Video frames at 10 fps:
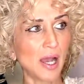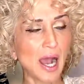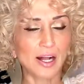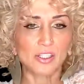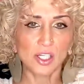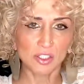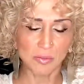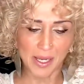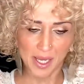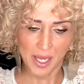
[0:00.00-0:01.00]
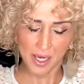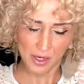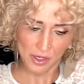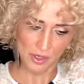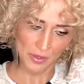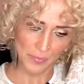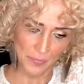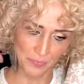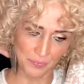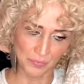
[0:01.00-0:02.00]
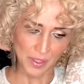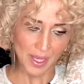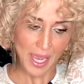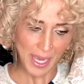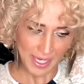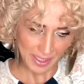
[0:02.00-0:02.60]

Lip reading: I'll touch my hair and I can